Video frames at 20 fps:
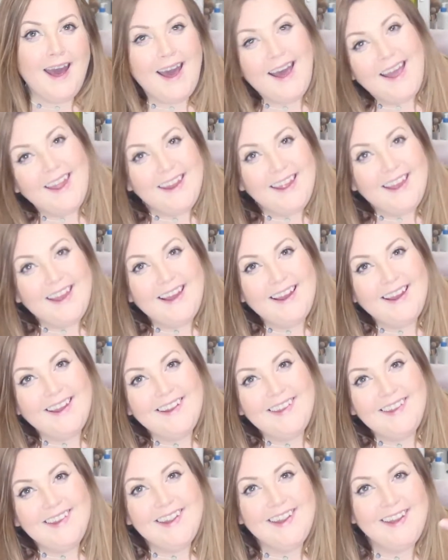Hi
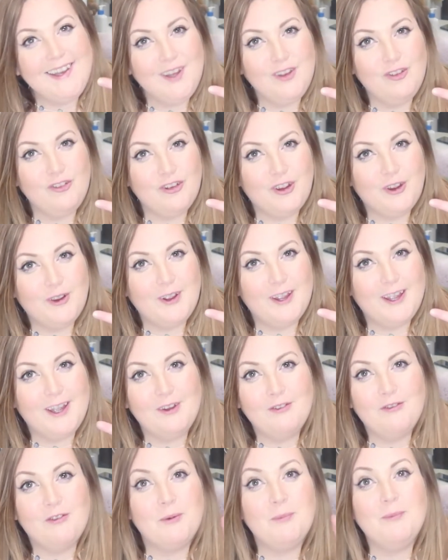guys, it's Jo
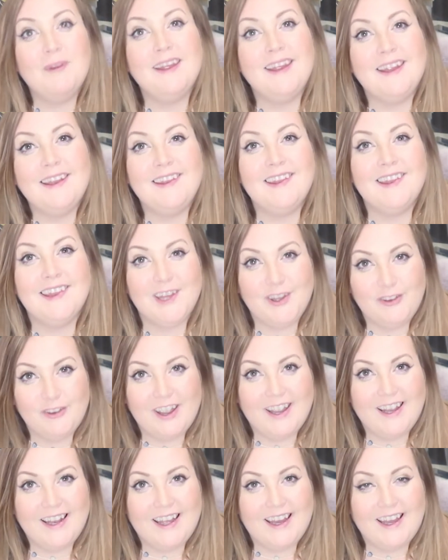here from It's the
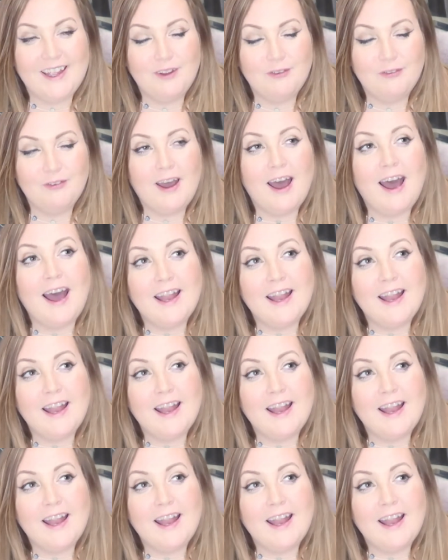J Life